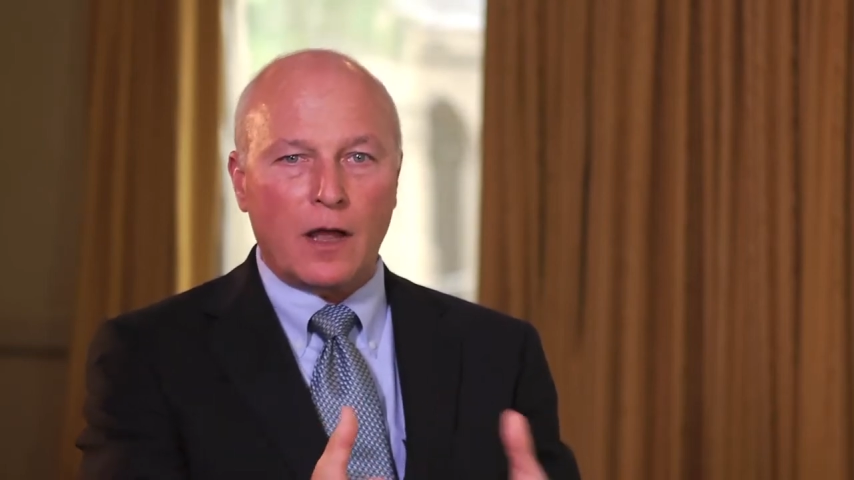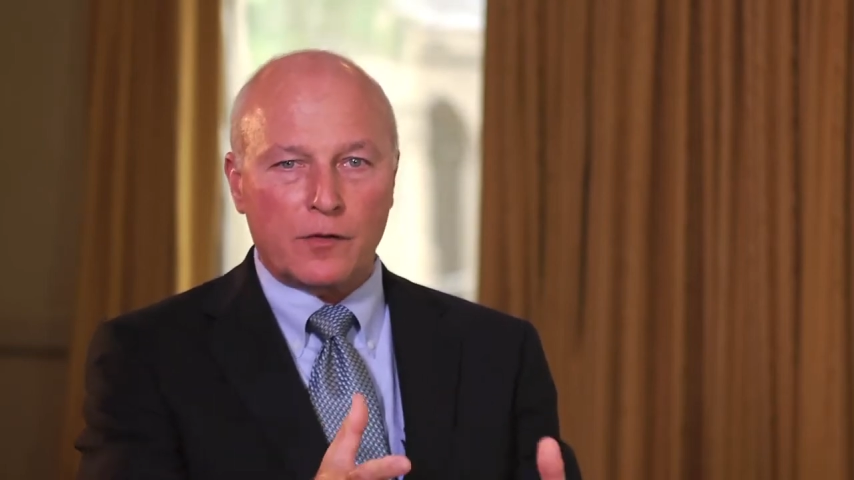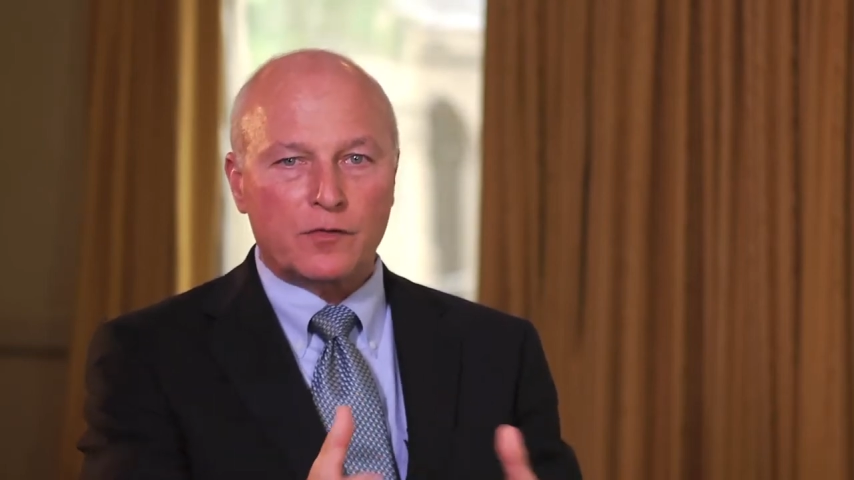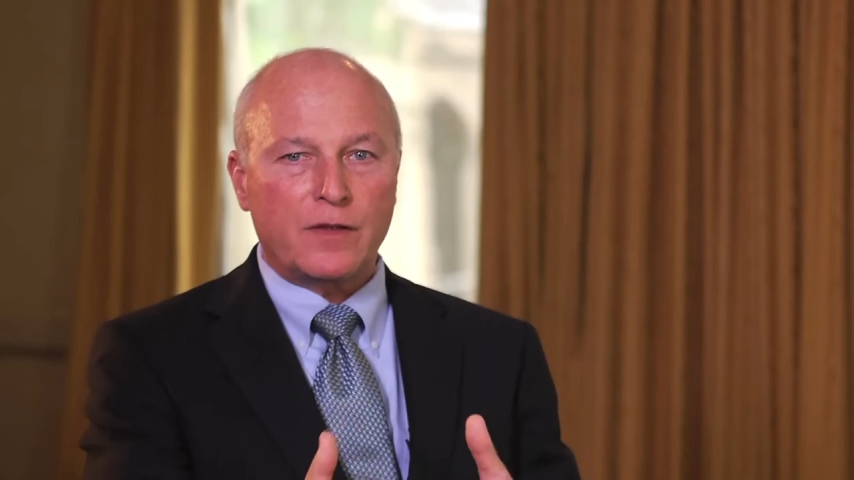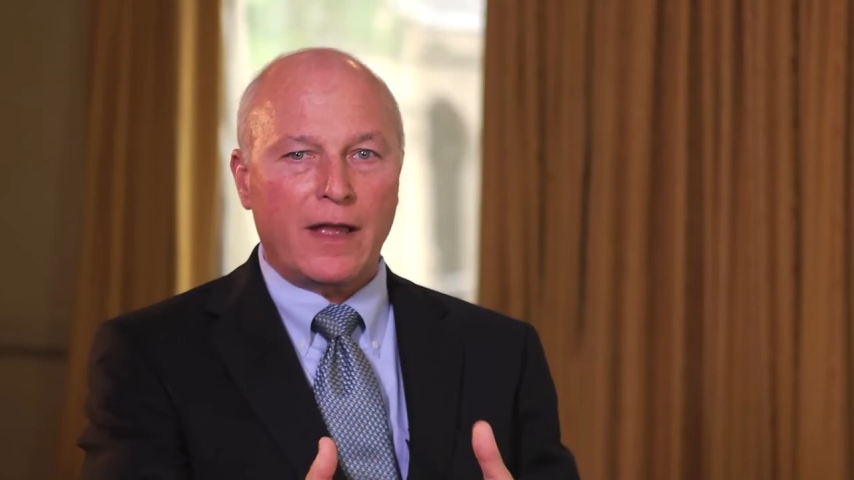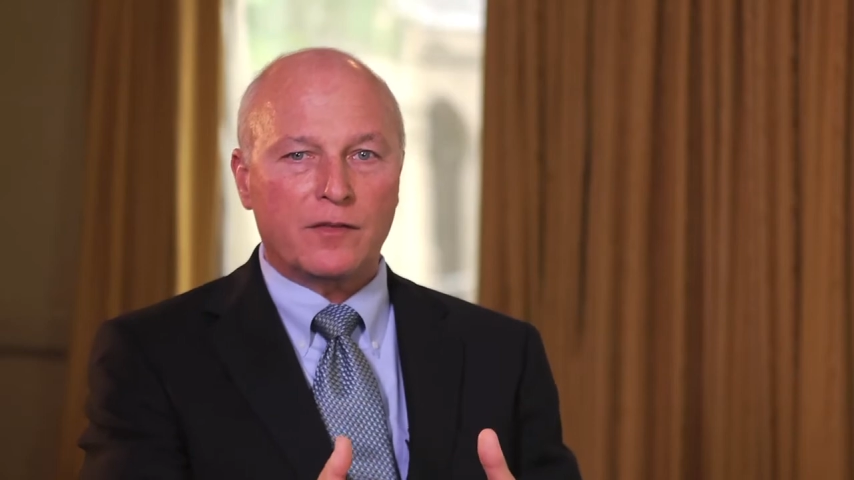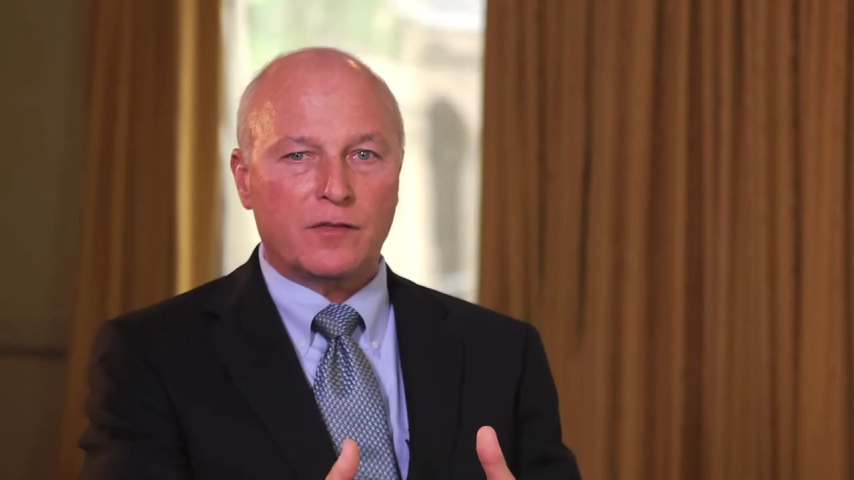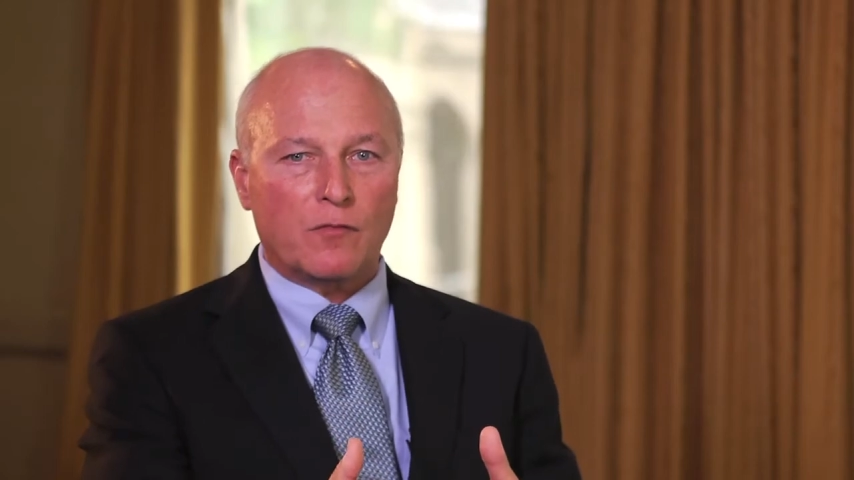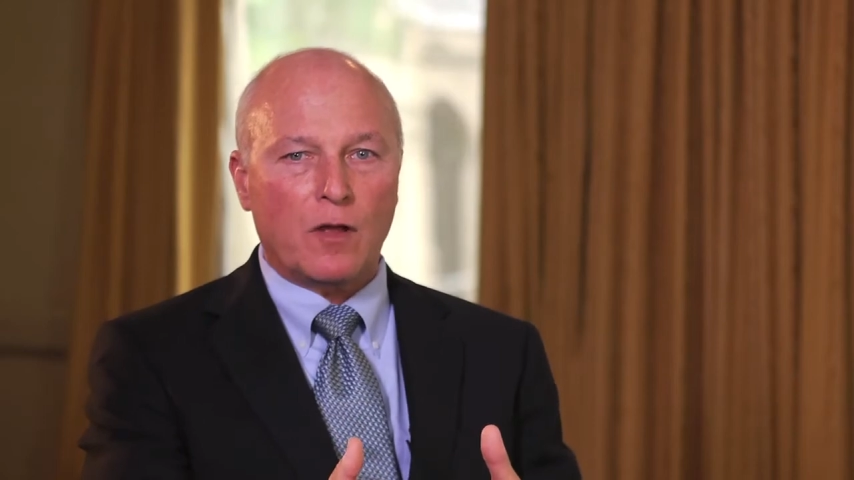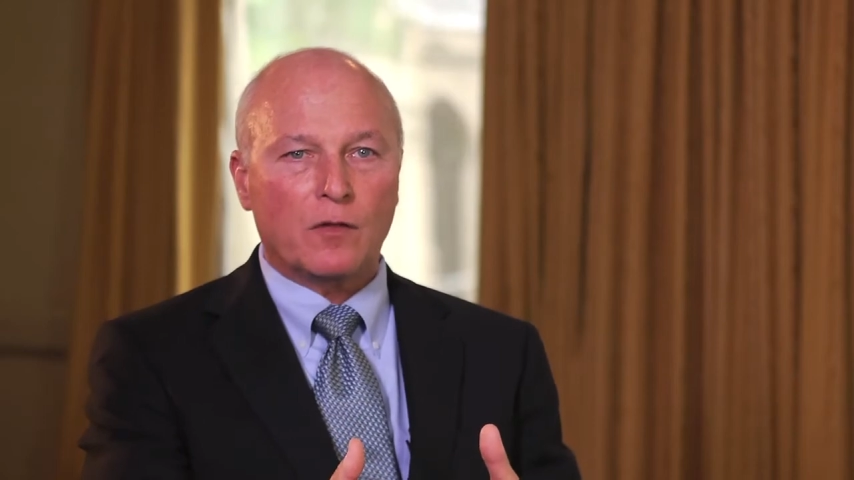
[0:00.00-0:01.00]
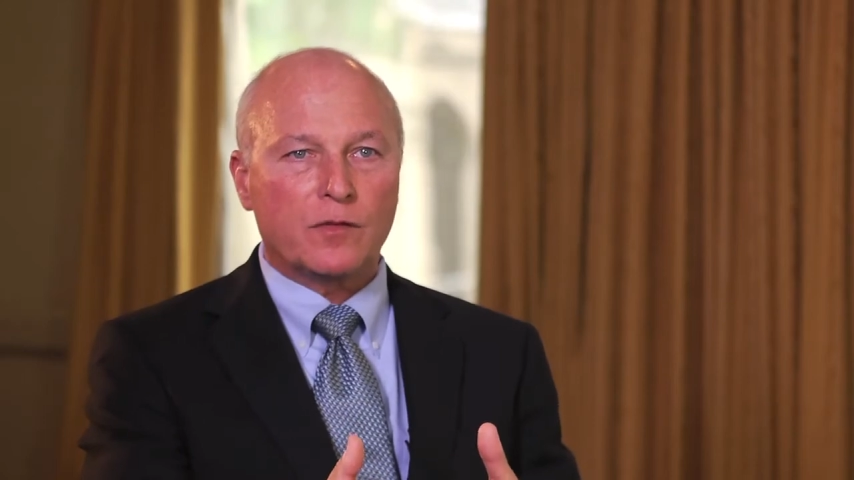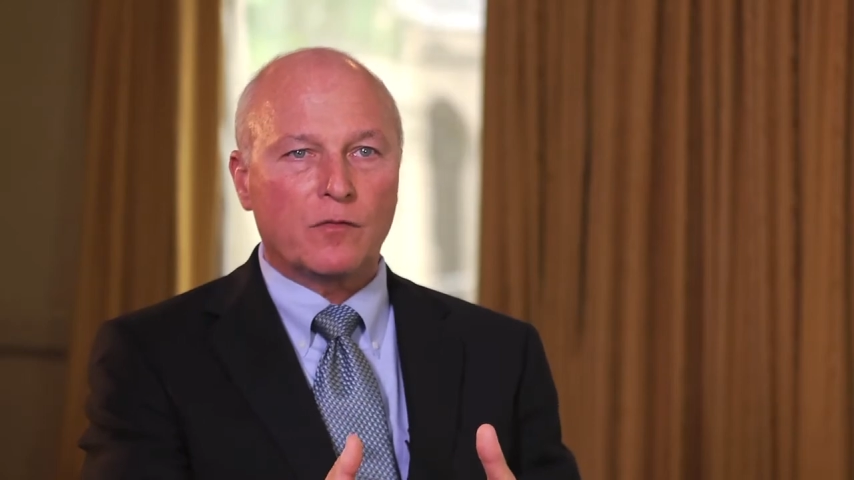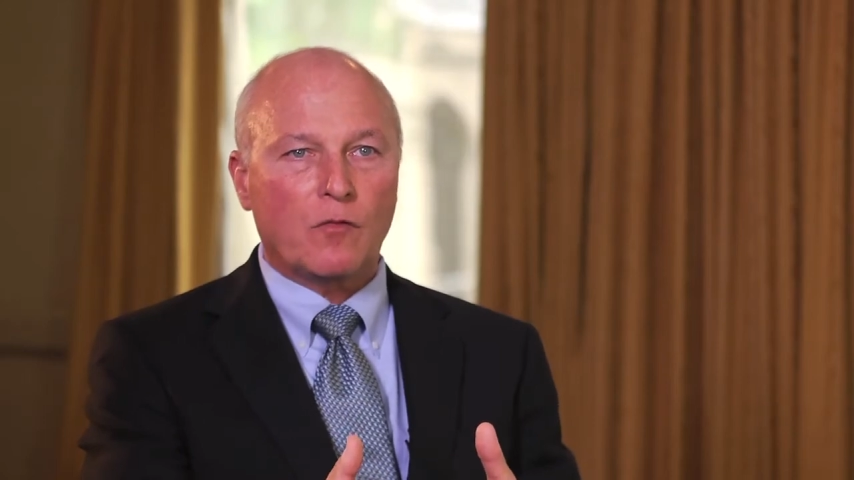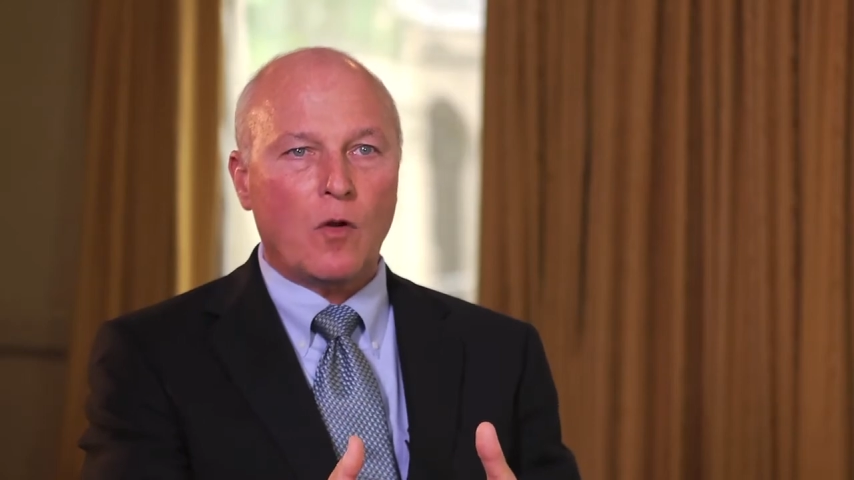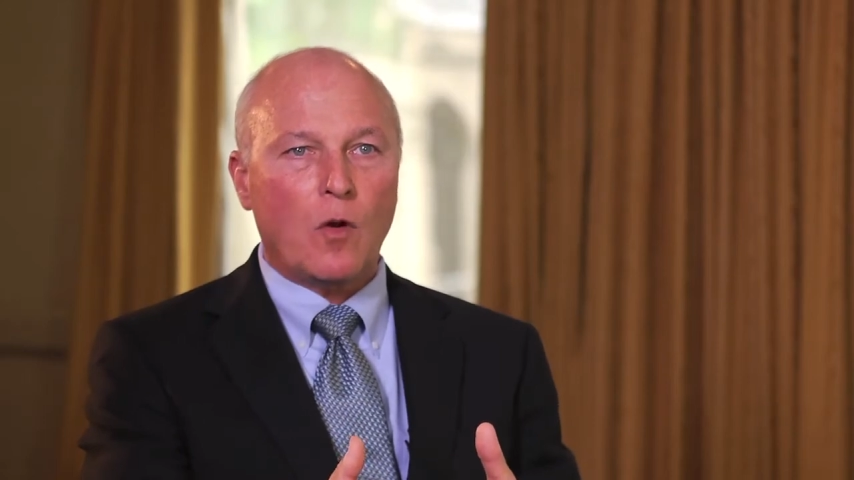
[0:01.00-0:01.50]
understands the
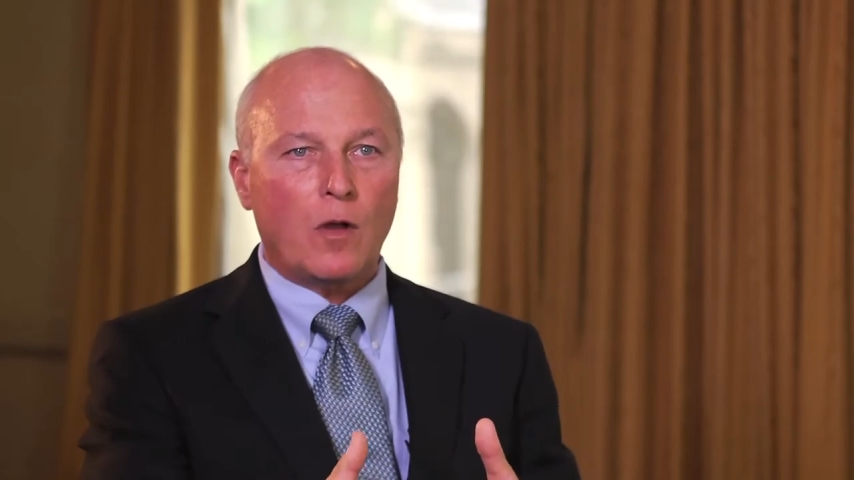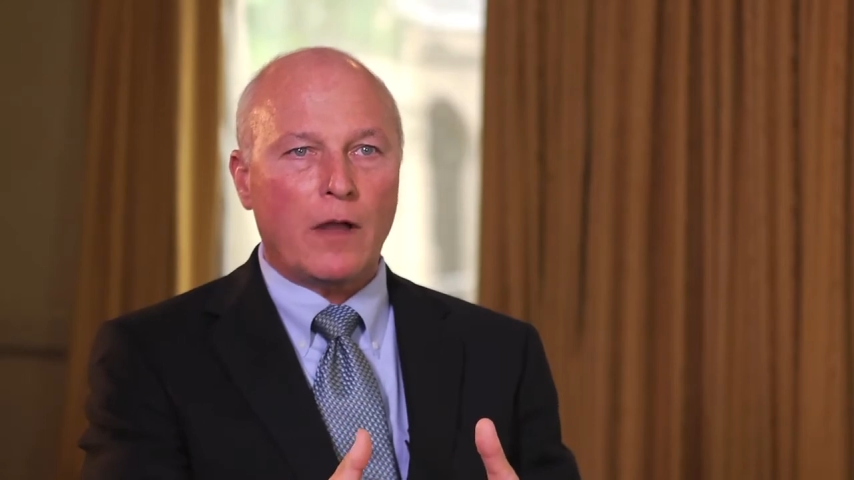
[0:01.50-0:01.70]
relative role